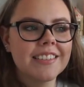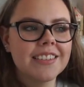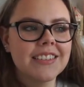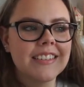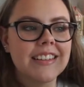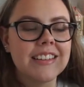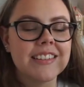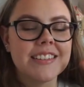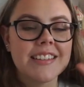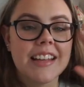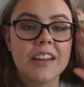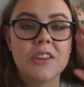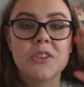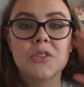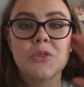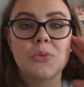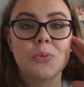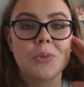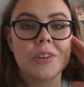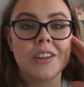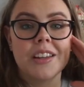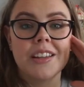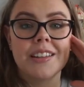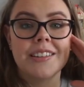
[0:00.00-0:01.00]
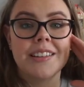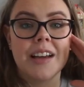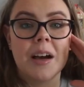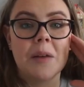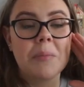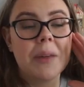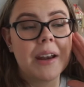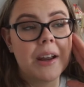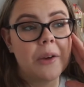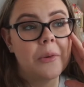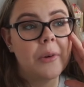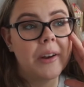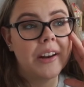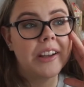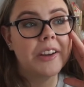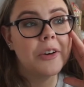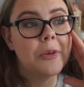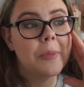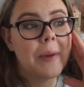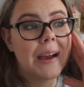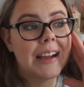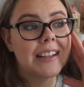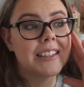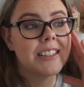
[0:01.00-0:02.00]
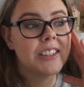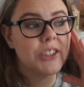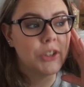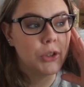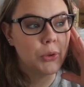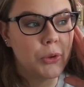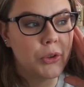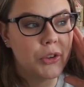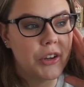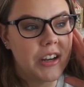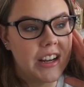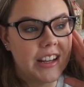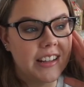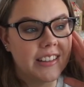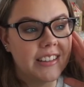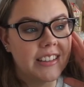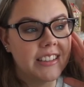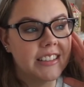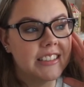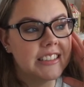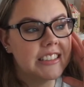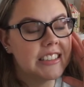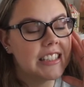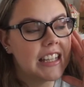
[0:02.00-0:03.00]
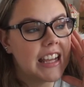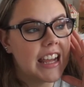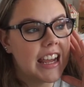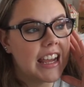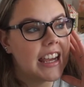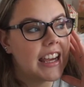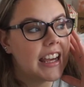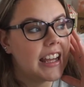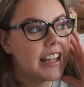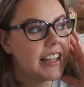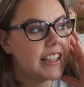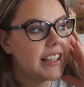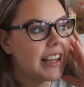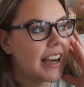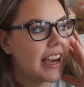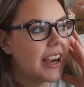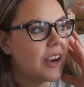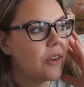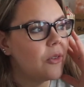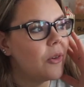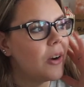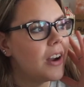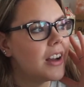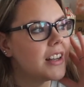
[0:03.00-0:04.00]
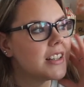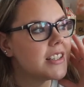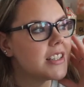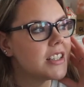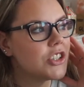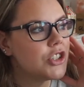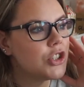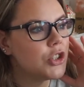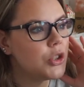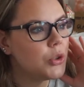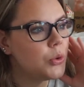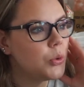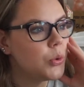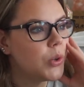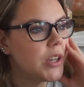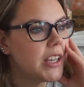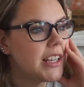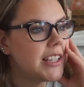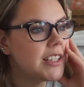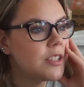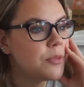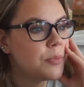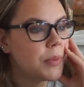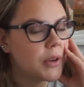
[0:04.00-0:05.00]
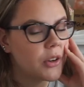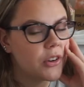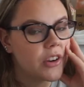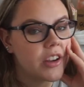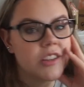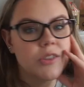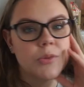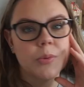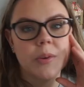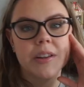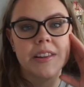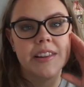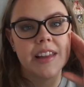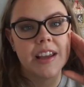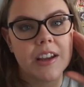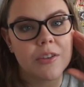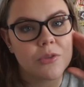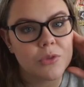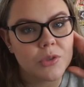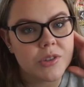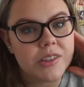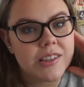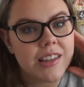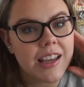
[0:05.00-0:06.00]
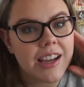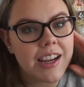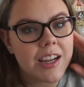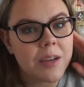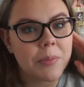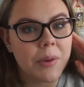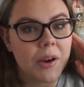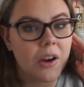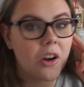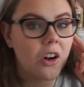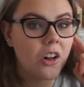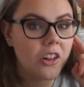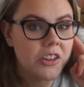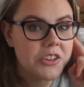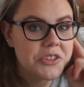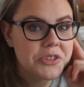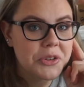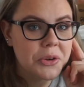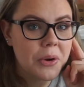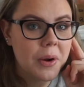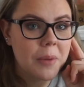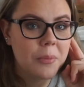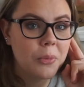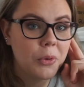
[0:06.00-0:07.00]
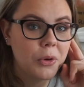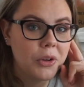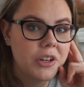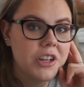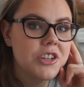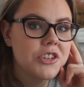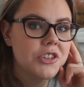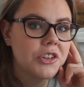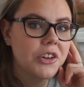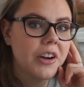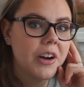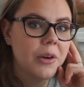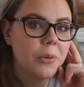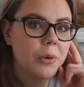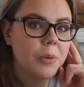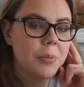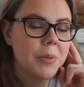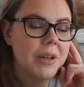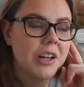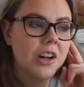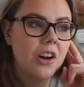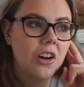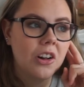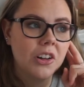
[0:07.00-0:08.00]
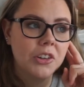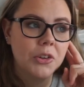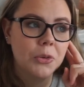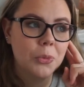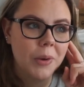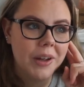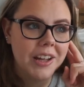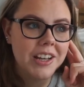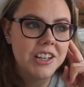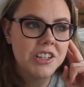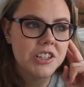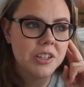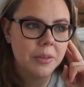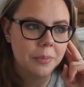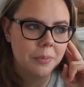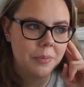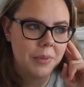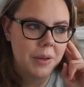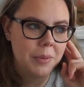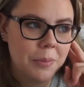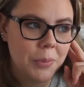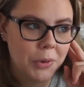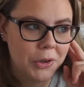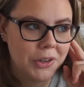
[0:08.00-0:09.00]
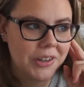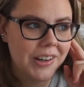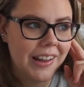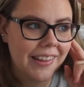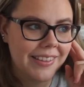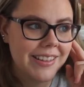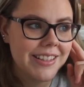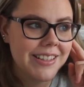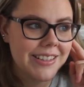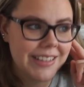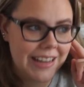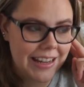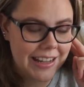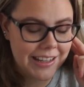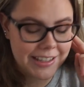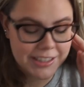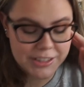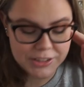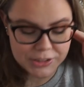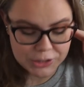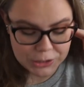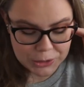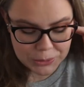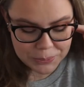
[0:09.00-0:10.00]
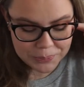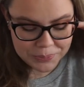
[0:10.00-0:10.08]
this sounds really dumb, but I want to go back to Tudor England and I want to experience what life was like, but also I'm pretty sure I would be called a witch and be burnt at the stake, so